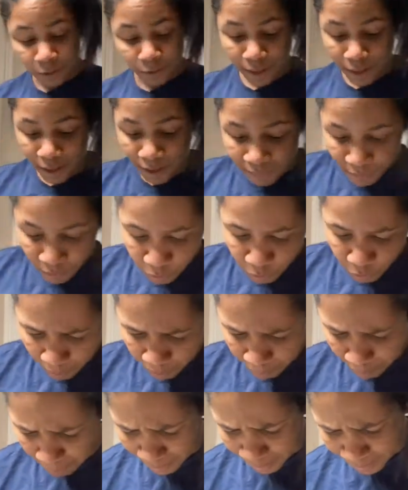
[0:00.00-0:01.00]
have any rubber
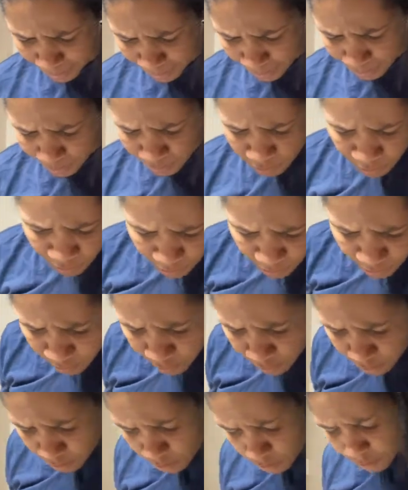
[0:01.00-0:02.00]
bands
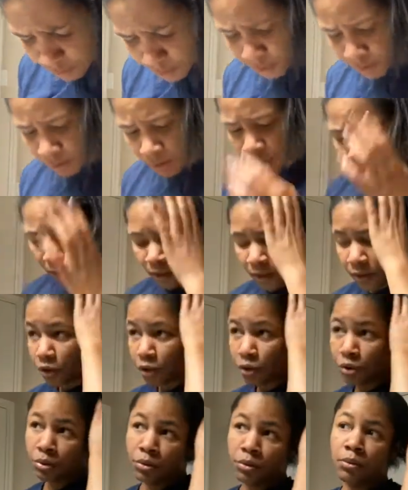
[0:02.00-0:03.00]

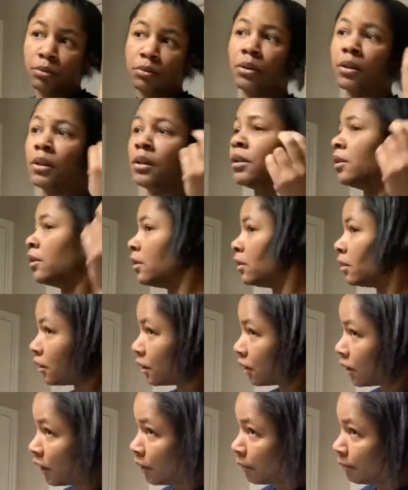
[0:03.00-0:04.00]
to
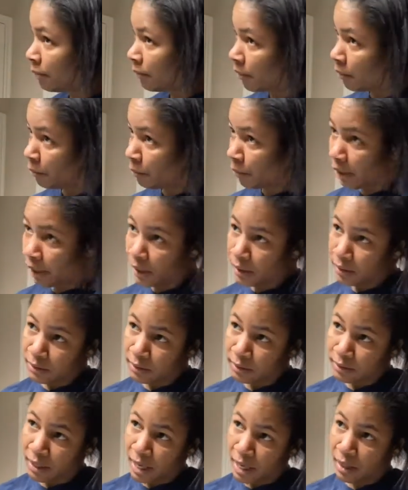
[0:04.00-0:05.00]
keep the braids
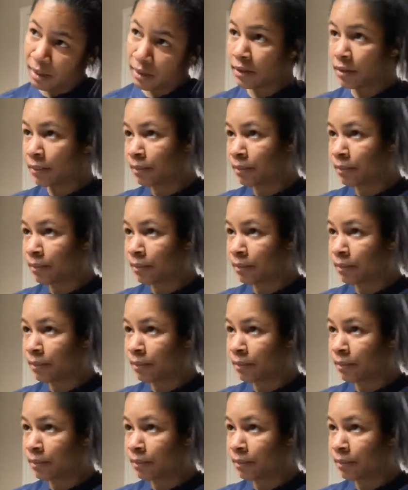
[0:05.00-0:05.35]
intact.